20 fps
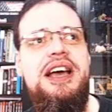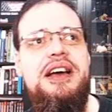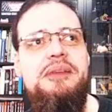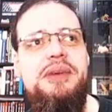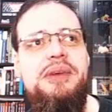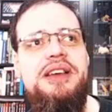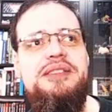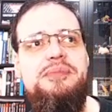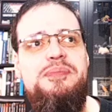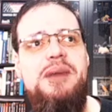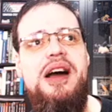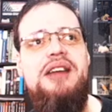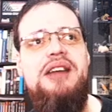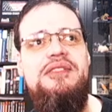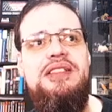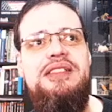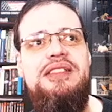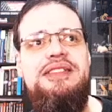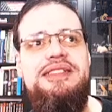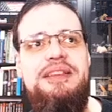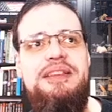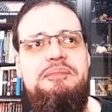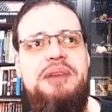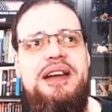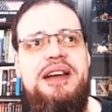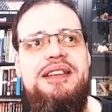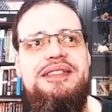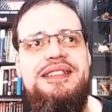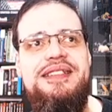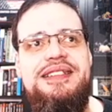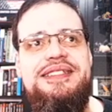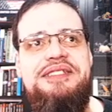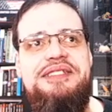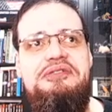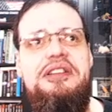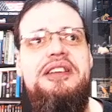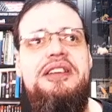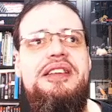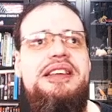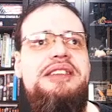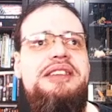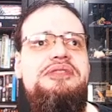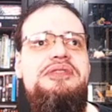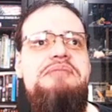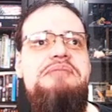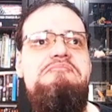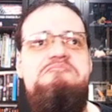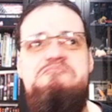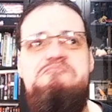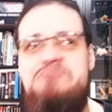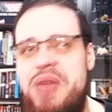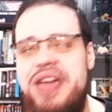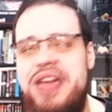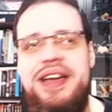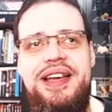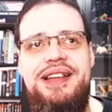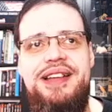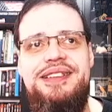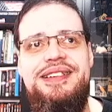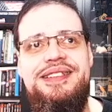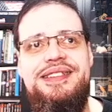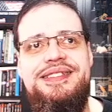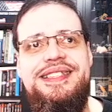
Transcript: Ms. Marvel is apparently struggling to embiggen